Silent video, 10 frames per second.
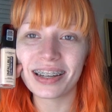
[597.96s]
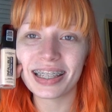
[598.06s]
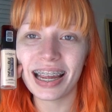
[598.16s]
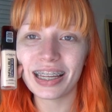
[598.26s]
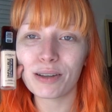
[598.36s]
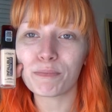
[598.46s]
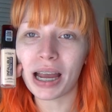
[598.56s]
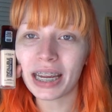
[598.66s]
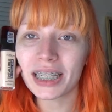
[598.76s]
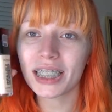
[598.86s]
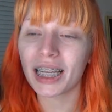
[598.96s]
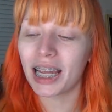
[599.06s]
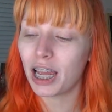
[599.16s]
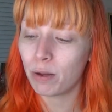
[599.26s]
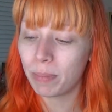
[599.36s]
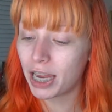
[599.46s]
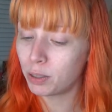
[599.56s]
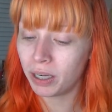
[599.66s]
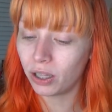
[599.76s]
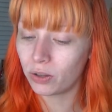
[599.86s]
looks like it might
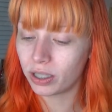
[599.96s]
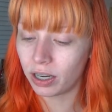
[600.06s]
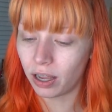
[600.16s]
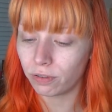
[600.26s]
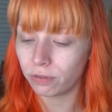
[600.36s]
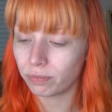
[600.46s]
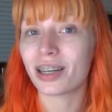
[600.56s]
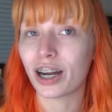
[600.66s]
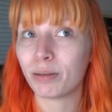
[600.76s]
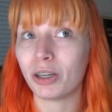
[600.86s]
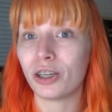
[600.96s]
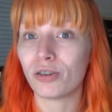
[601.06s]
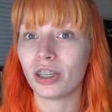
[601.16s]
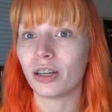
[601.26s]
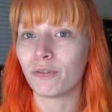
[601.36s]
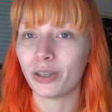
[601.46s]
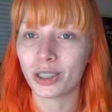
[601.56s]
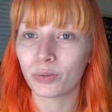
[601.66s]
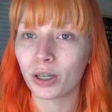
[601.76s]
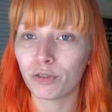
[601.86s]
match me close enough. It's not going to be a huge deal if it
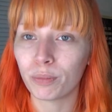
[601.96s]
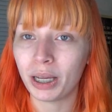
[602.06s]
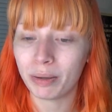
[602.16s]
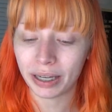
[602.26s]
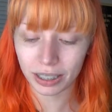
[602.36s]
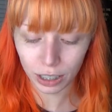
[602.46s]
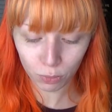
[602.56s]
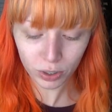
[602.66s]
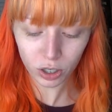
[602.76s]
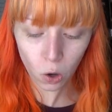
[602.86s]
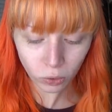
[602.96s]
doesn't work for me, because it was